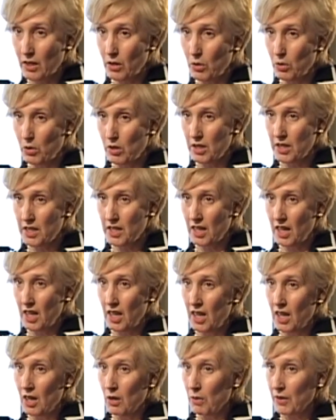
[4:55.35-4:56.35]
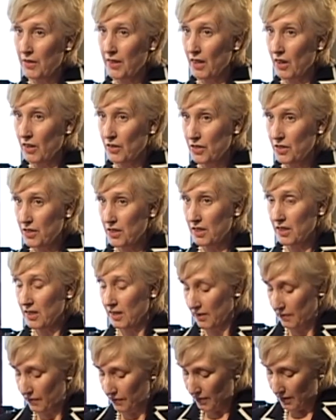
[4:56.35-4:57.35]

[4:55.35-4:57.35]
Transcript: hold with the under